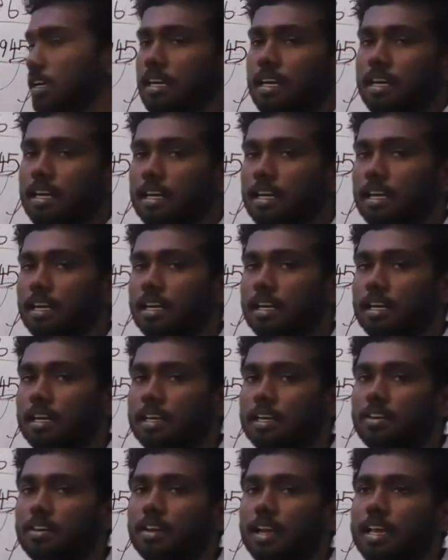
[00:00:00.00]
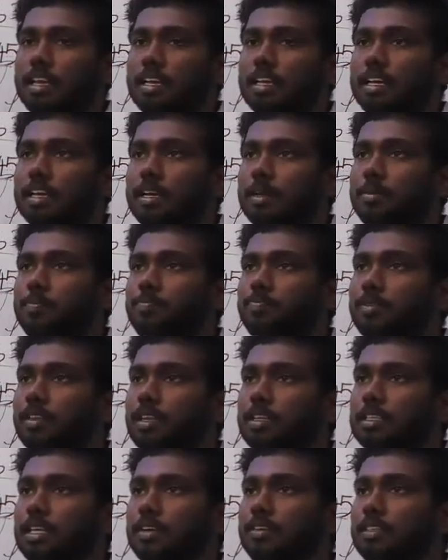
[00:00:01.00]
It
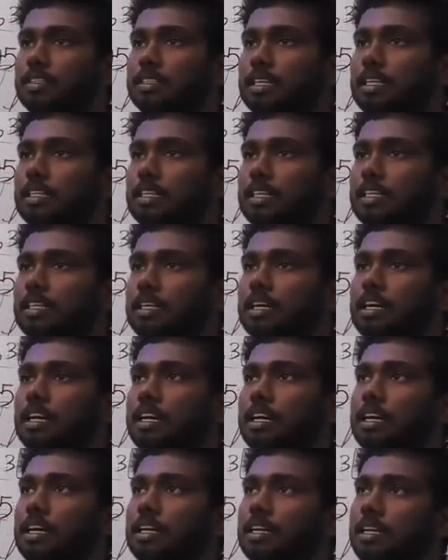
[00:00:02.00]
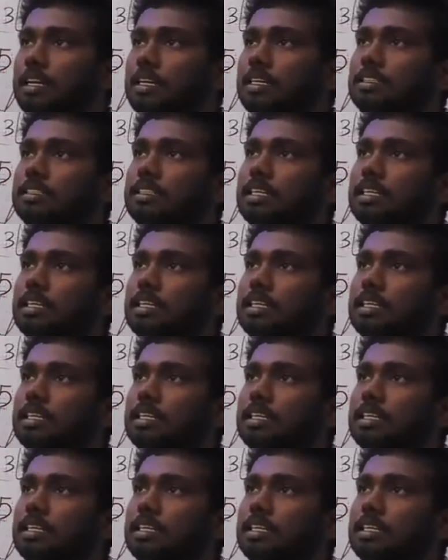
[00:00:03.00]
they will say that he is